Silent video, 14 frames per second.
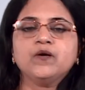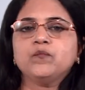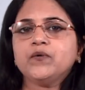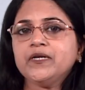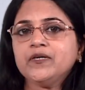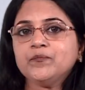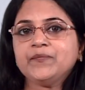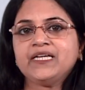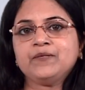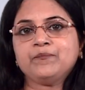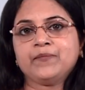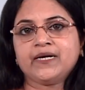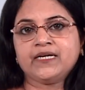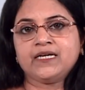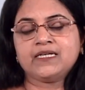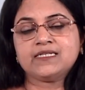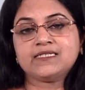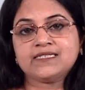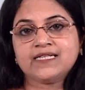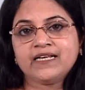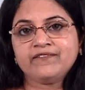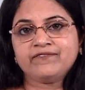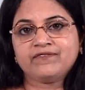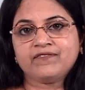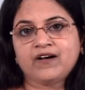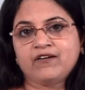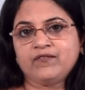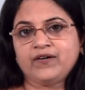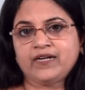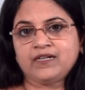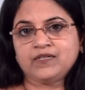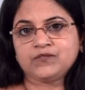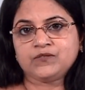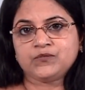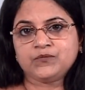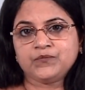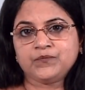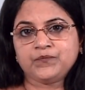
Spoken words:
What do you mean by self-awareness?